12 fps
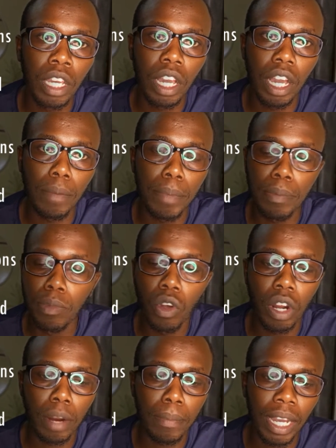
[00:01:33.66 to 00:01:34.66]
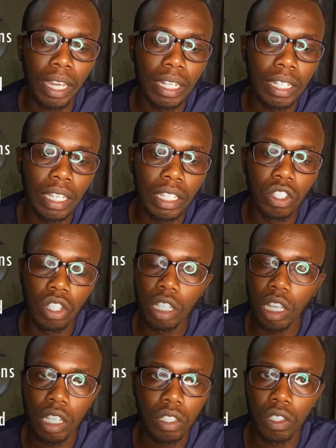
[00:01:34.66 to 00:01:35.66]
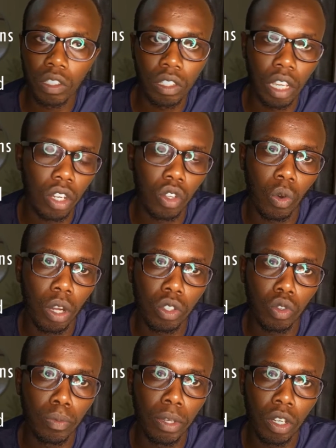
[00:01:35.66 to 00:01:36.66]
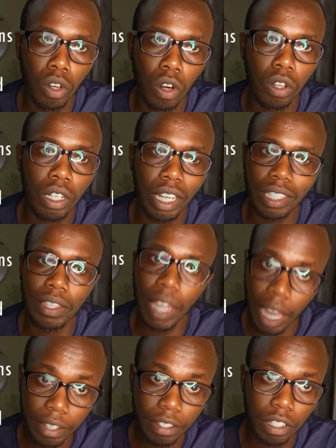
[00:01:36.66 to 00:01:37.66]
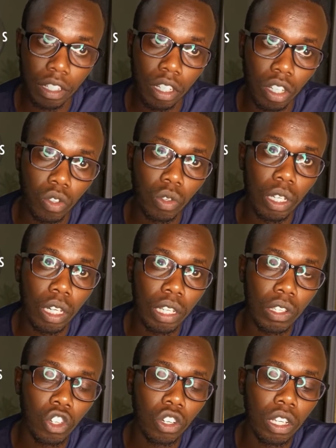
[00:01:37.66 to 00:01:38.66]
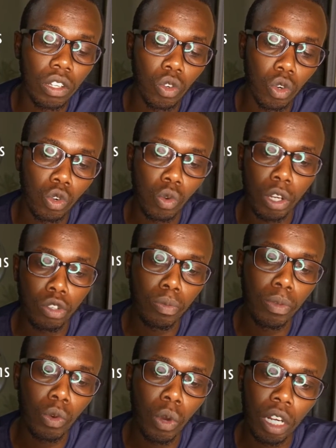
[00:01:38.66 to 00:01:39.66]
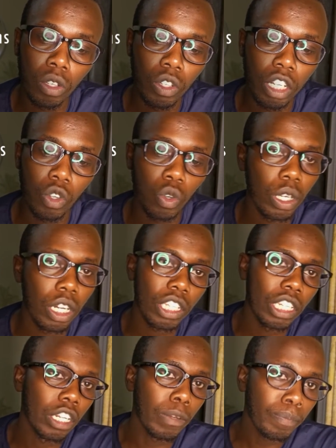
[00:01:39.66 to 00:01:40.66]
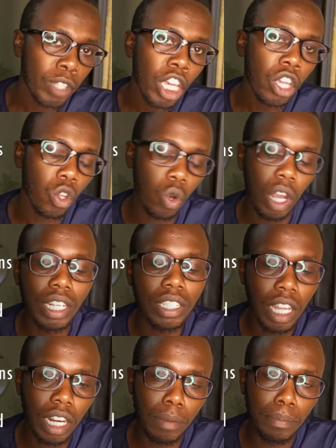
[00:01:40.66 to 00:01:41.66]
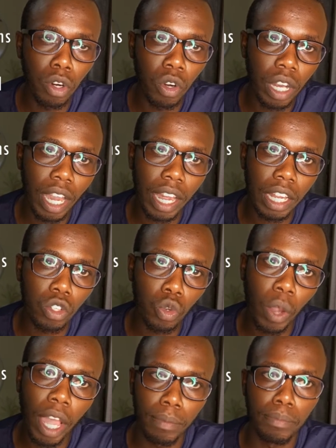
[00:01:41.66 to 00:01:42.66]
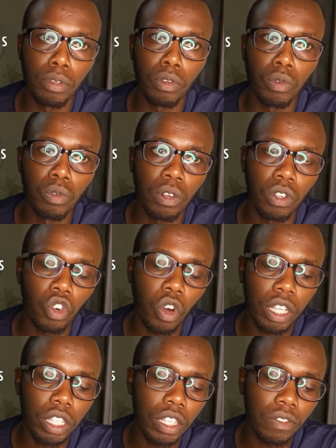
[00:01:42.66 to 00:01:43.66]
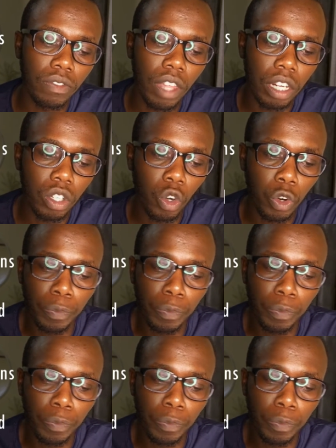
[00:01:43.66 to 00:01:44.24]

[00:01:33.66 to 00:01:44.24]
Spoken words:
Maybe you're a marketing genius and you want to be known as that in your industry, or you want to be well known in your industry. You can start a blog to help you, achieve that goal.